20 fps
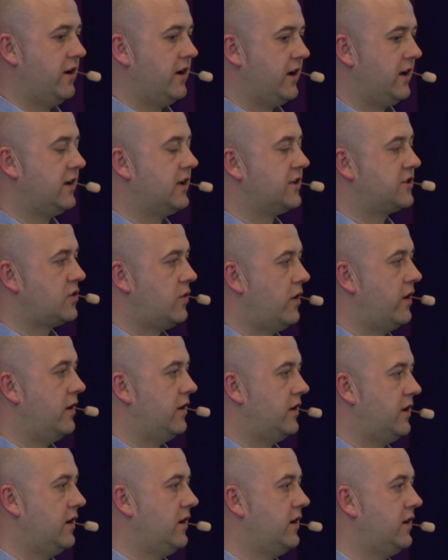I think that's quite
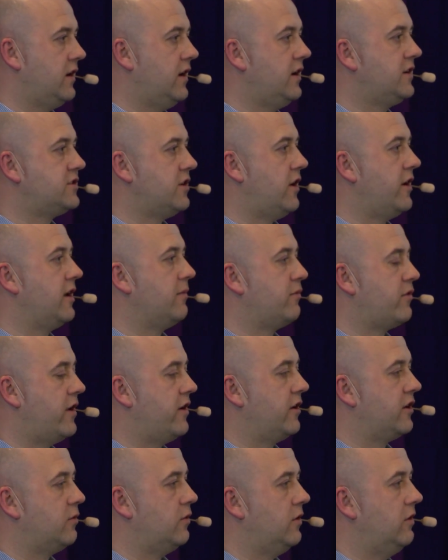an exciting
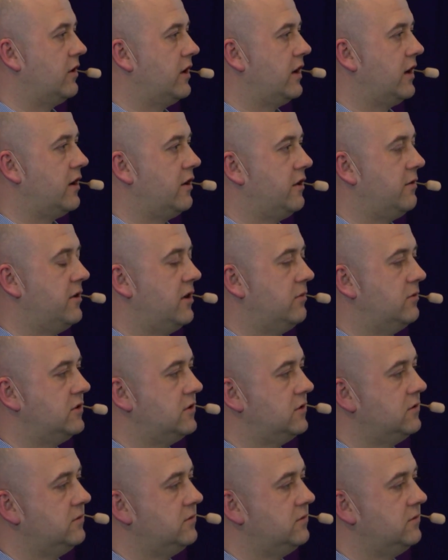product we're looking at the moment.